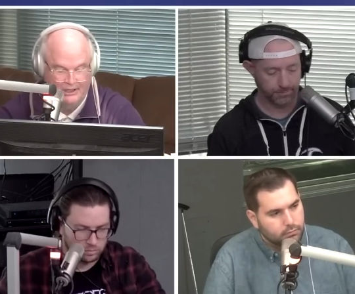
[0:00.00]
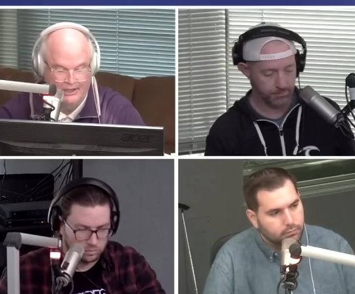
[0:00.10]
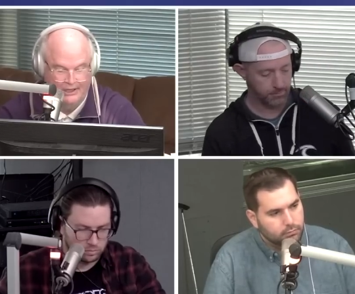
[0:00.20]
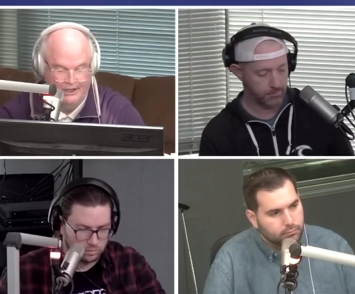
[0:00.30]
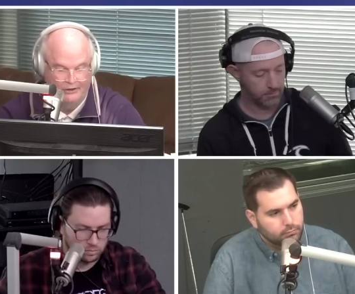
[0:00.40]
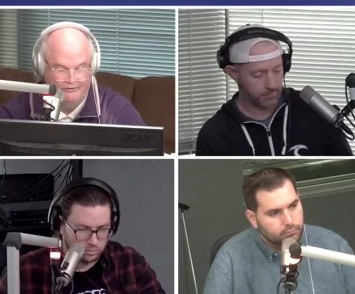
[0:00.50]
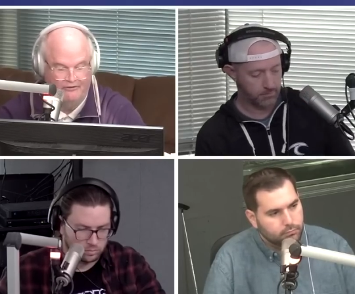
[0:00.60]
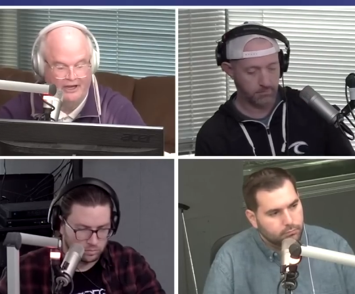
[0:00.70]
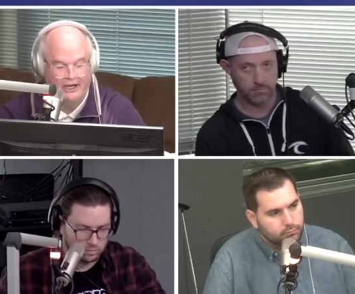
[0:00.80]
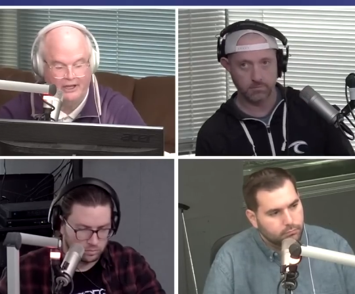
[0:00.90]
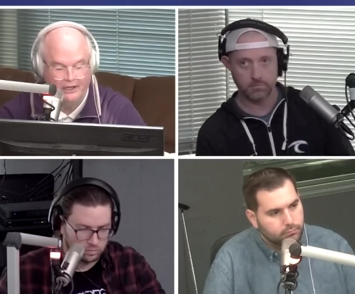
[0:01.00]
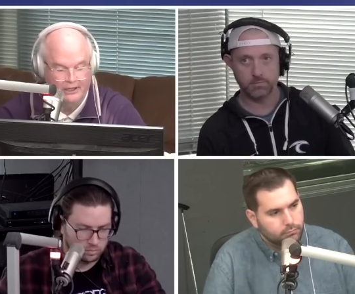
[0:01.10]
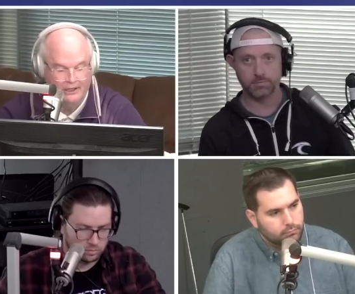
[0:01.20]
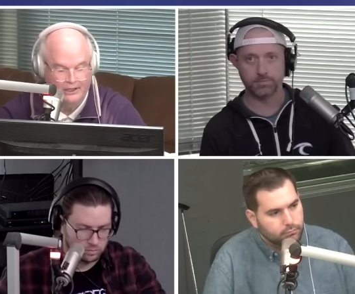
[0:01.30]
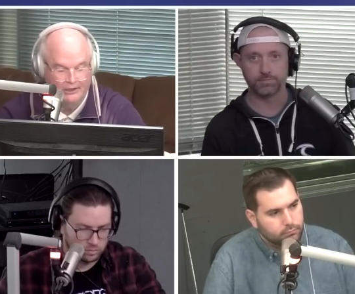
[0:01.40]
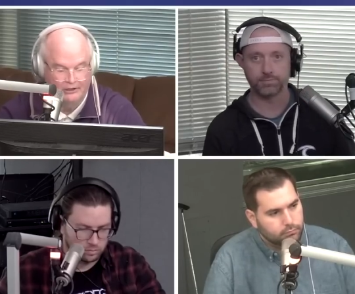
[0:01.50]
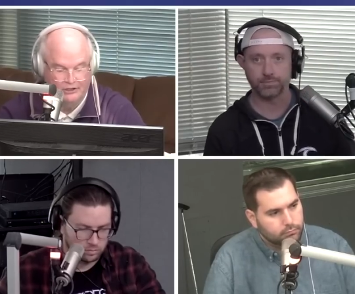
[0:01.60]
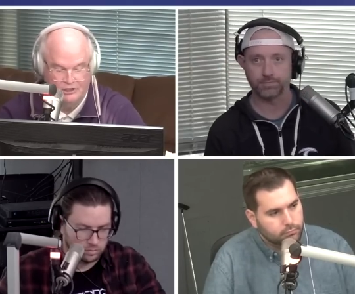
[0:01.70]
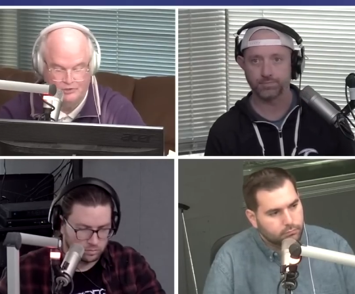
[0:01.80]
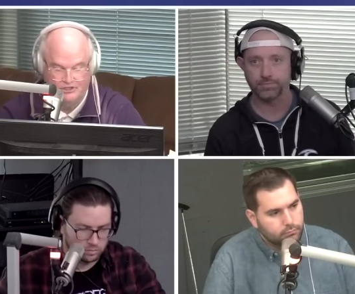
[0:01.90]
Speaker 1: and Hufanga, the
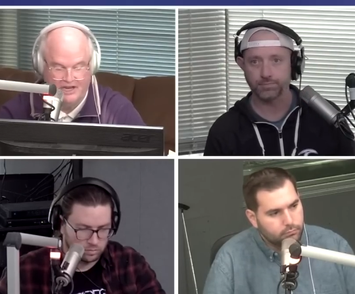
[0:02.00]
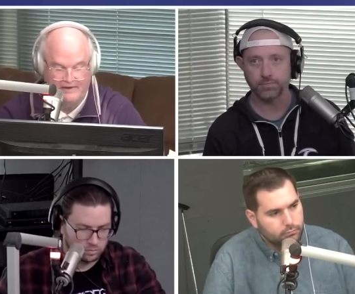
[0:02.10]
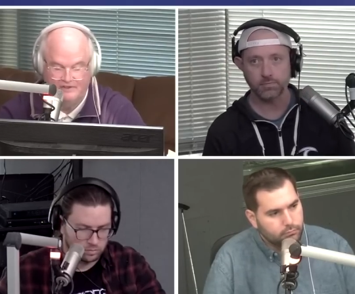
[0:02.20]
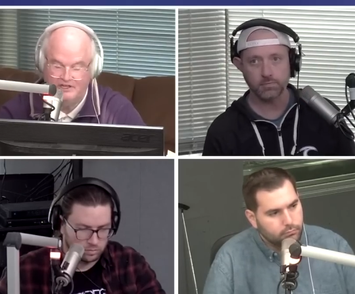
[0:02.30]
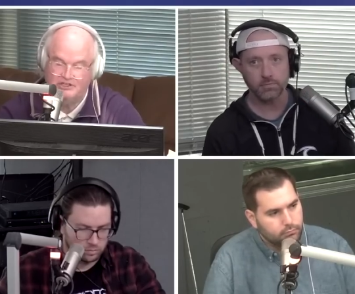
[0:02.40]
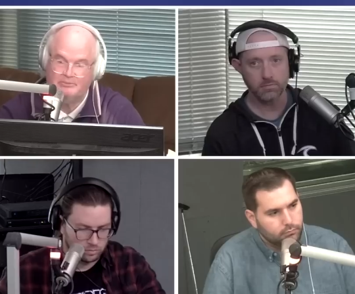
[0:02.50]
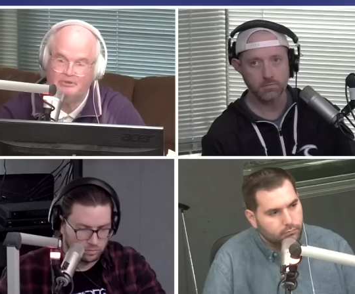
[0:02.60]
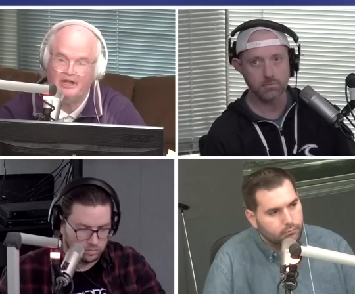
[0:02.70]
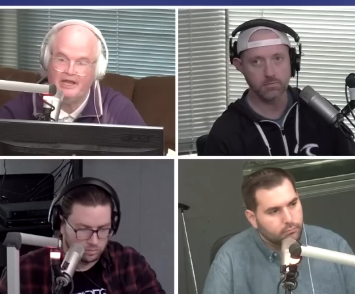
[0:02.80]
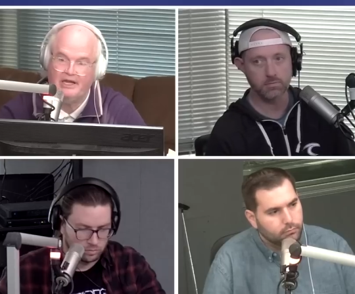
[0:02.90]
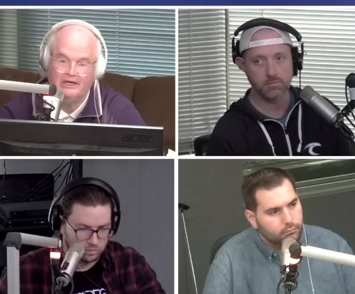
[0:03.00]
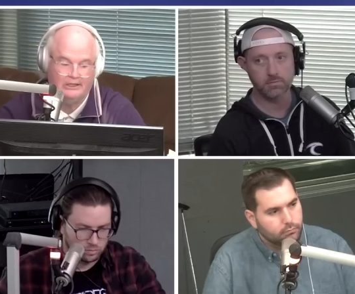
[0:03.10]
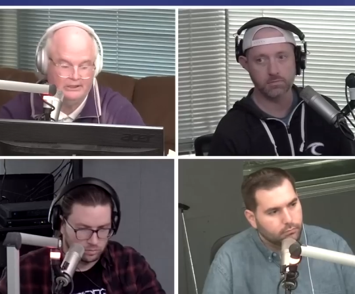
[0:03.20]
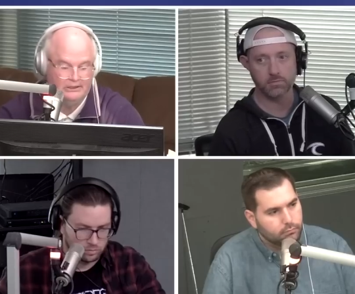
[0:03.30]
two safeties at play here.